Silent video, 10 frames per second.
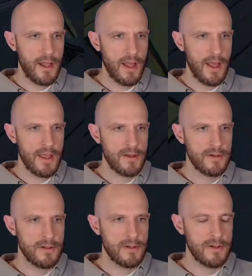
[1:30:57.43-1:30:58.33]
And
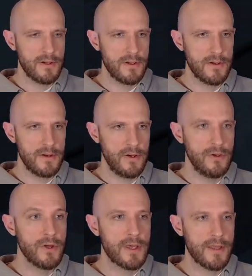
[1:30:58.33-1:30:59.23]

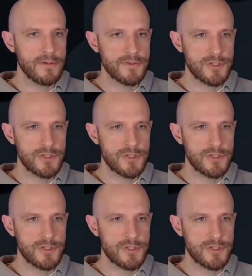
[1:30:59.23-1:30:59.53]
look at those